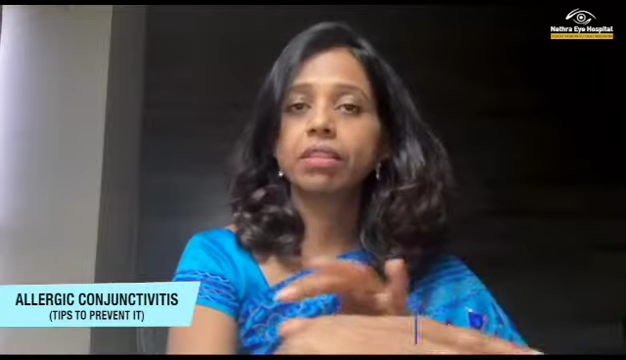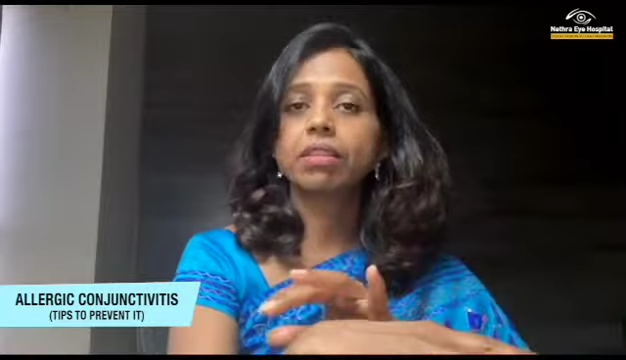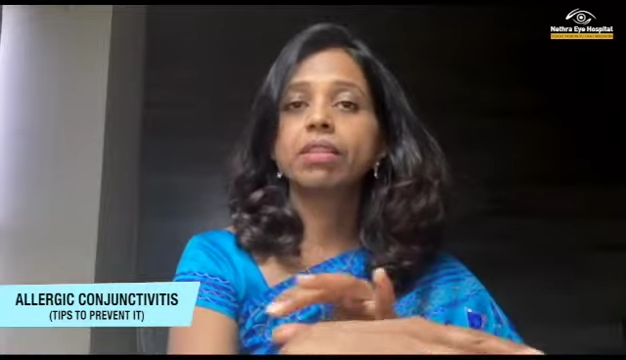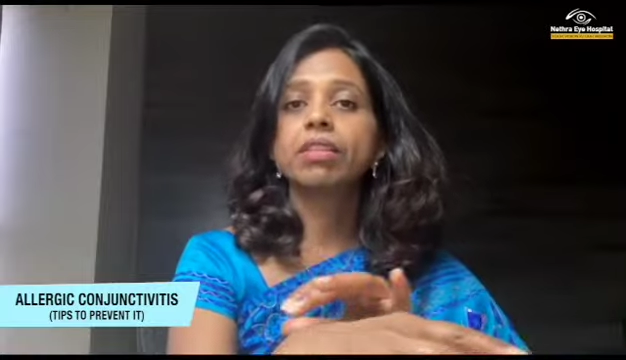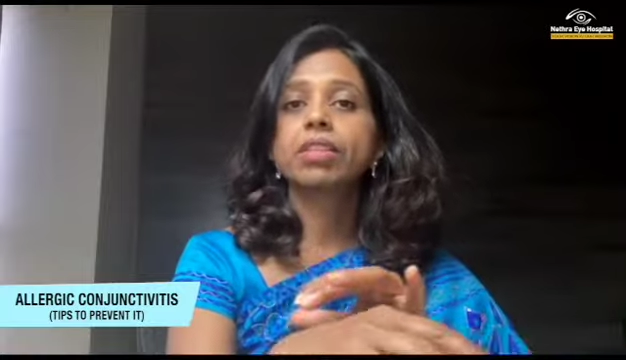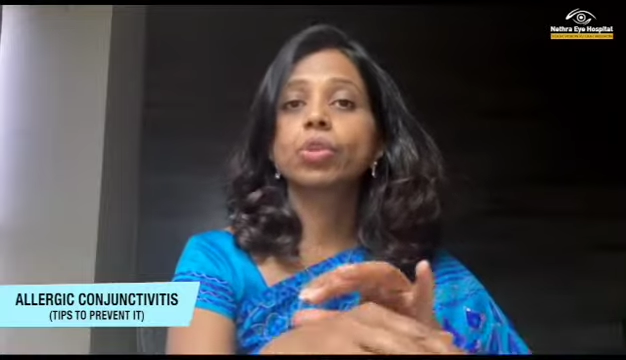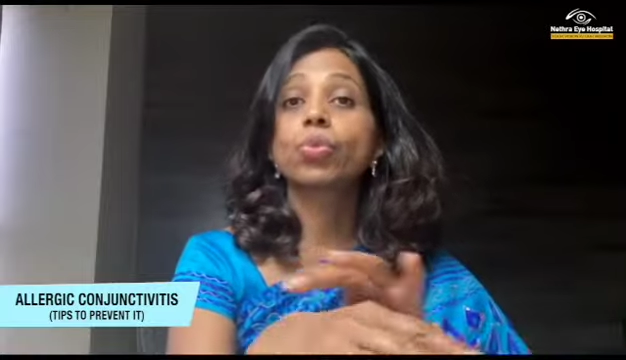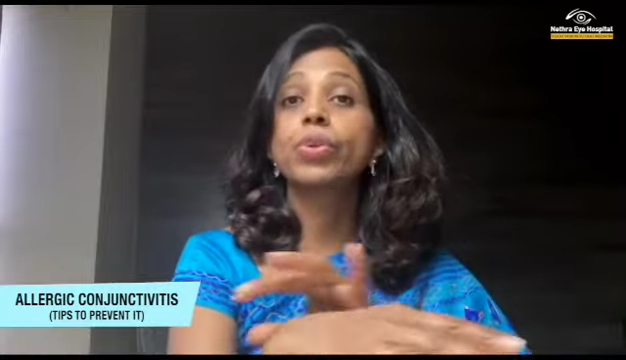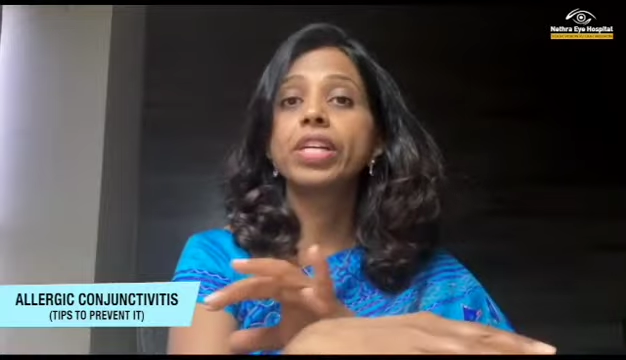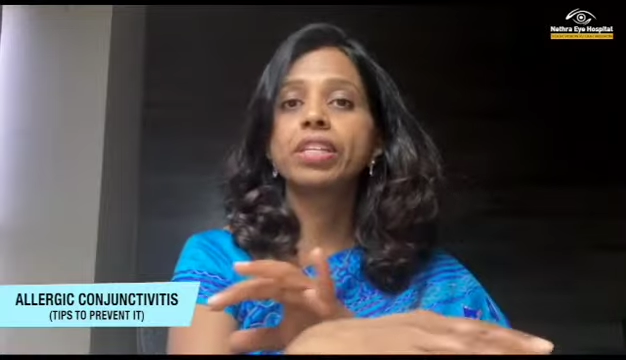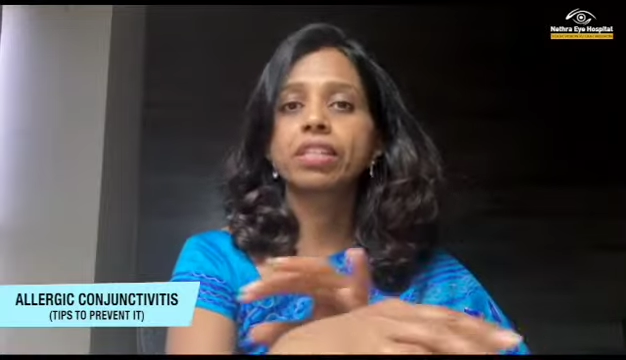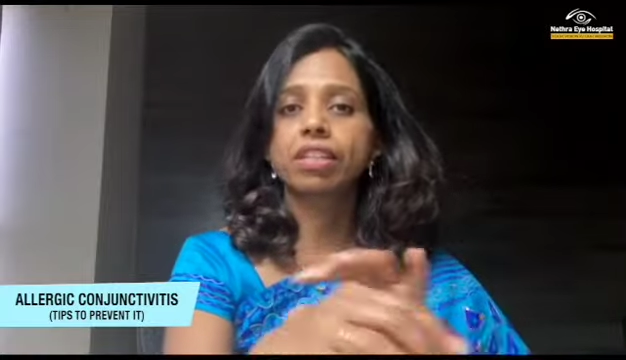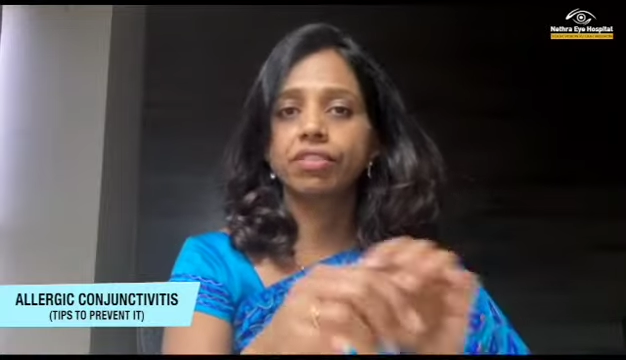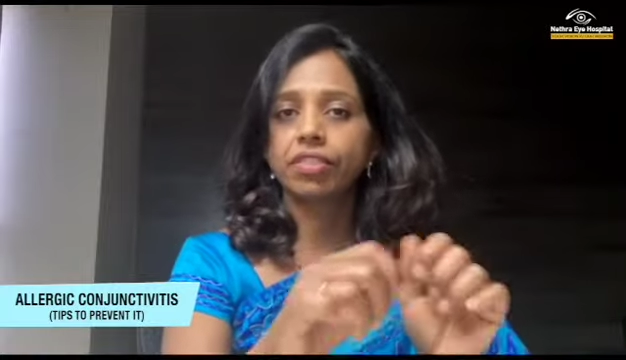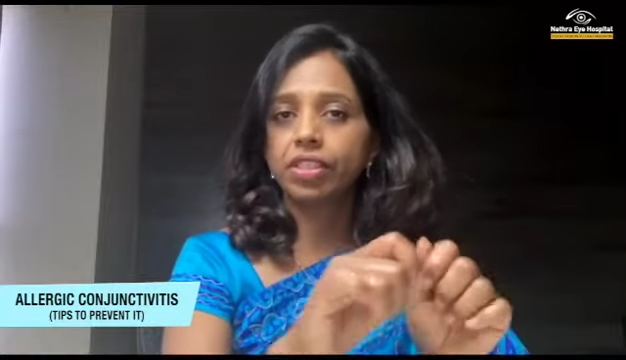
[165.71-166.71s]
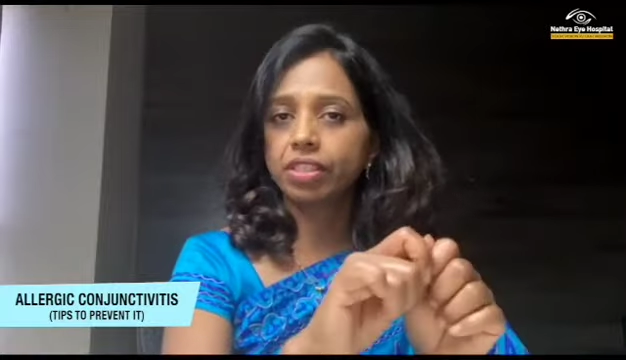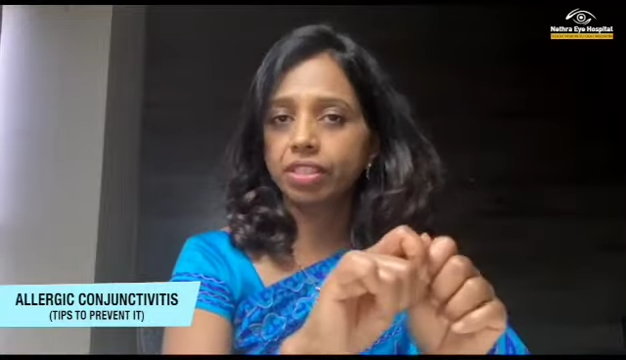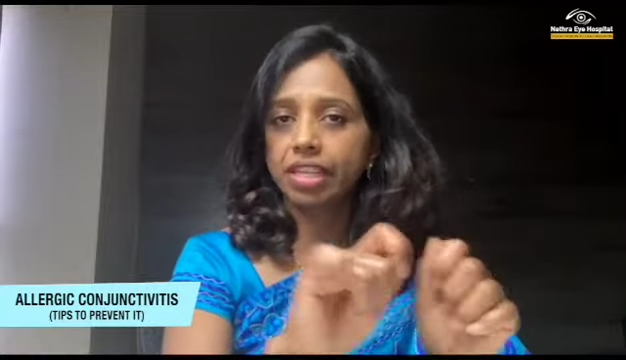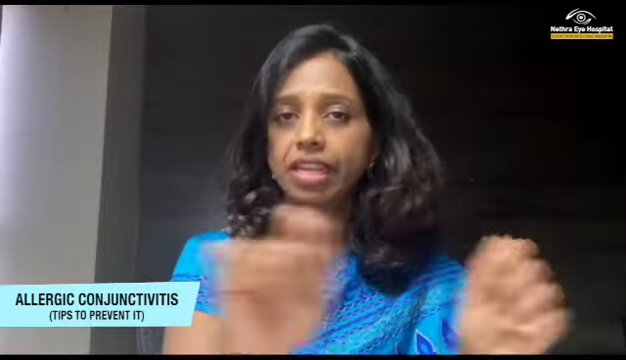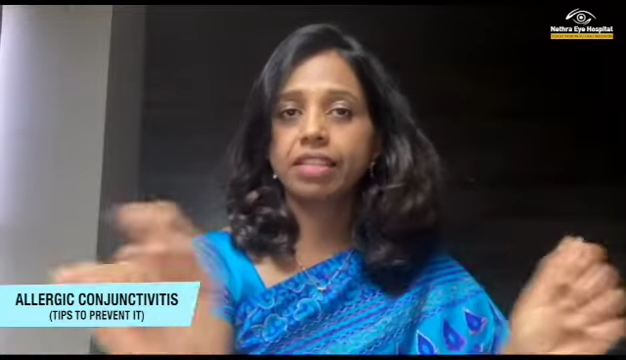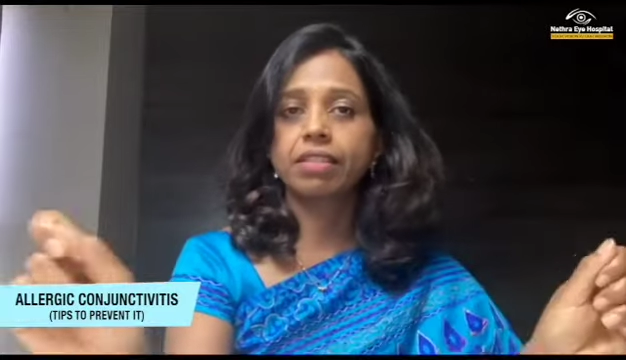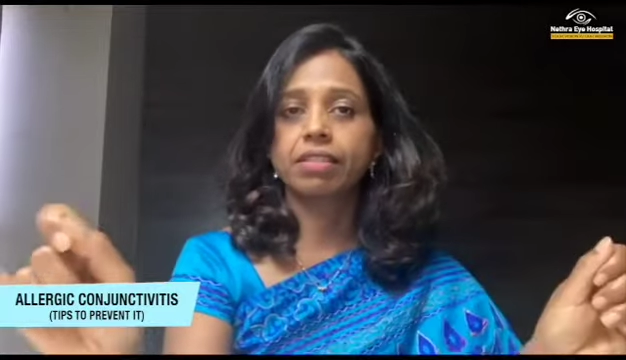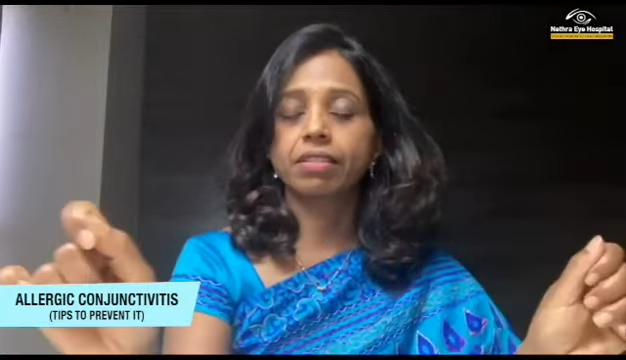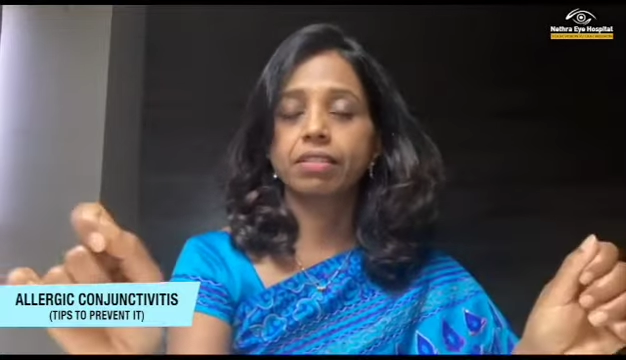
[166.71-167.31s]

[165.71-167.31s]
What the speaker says: the quilt covers and